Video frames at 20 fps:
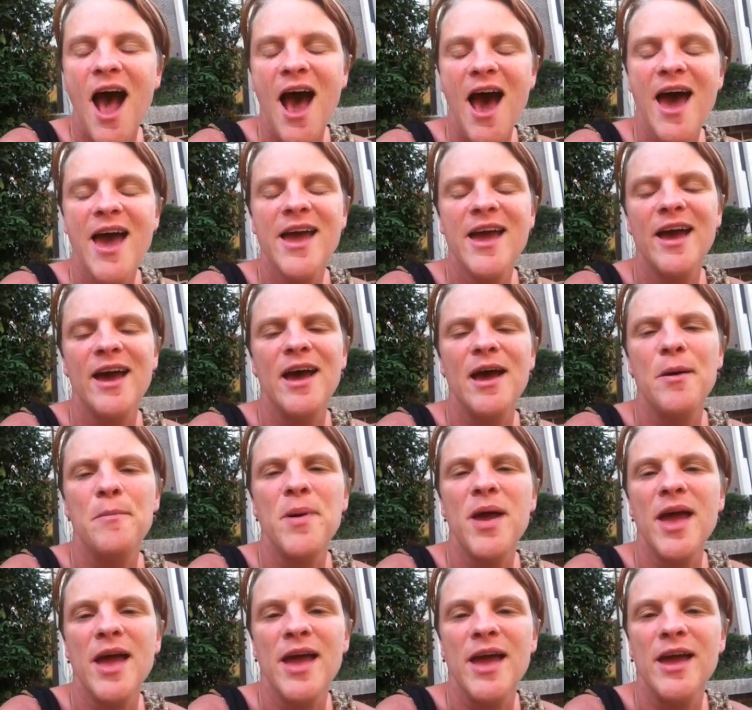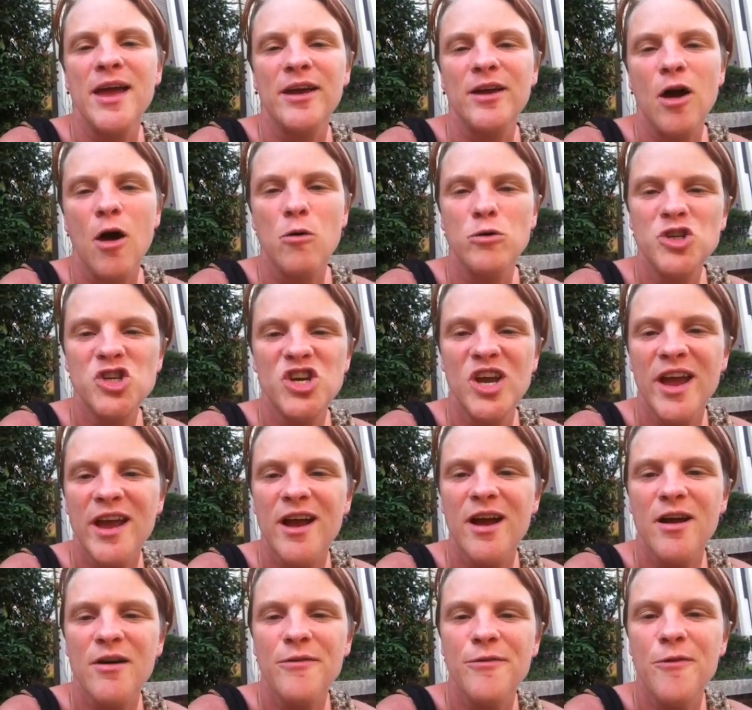I am a
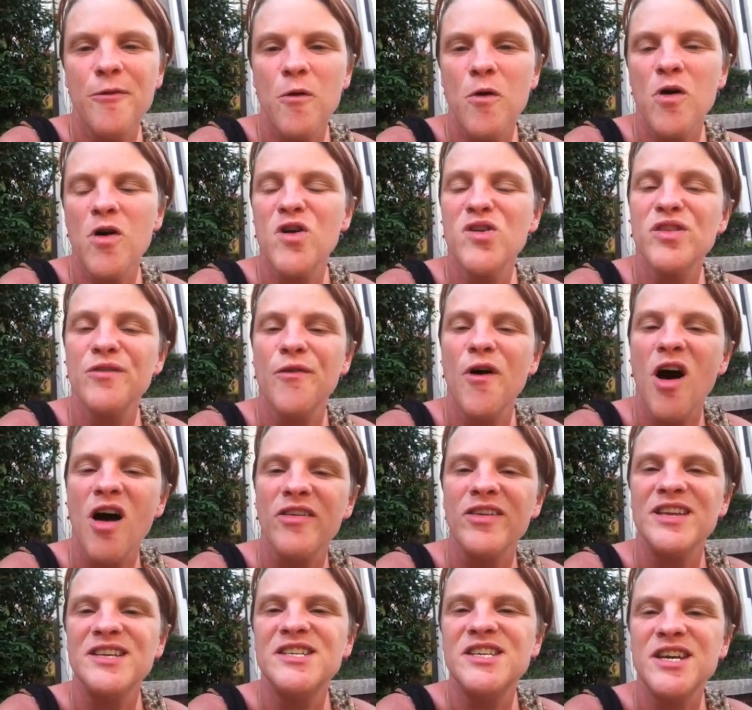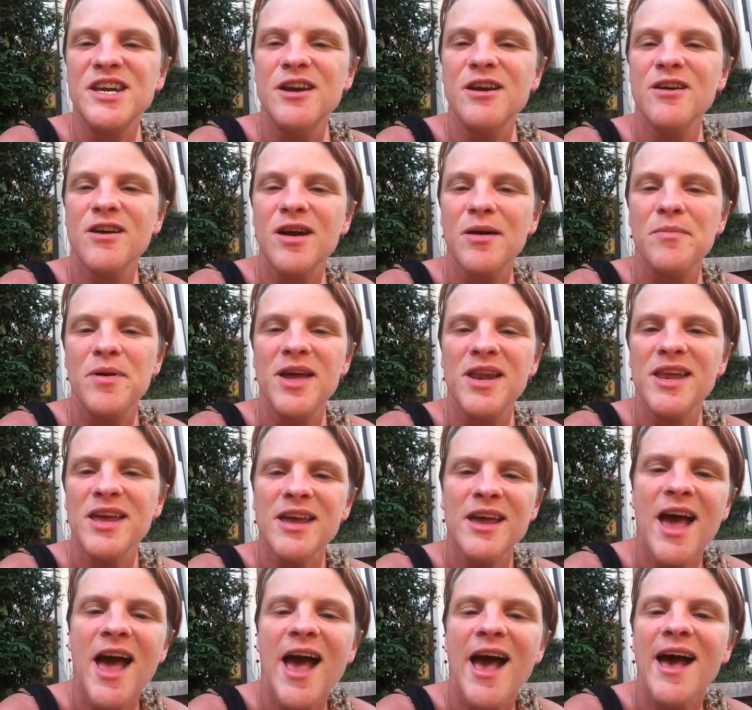co-chair for the volunteer
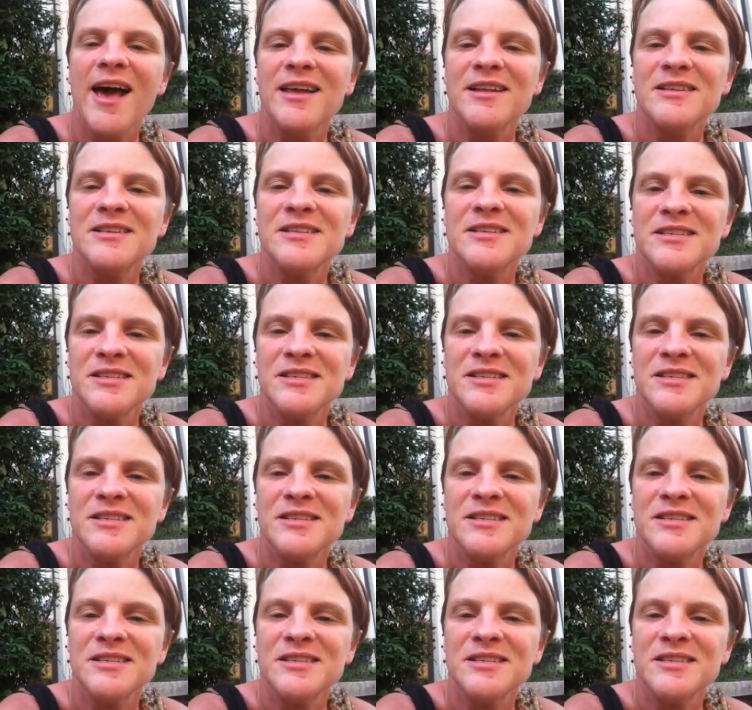committee at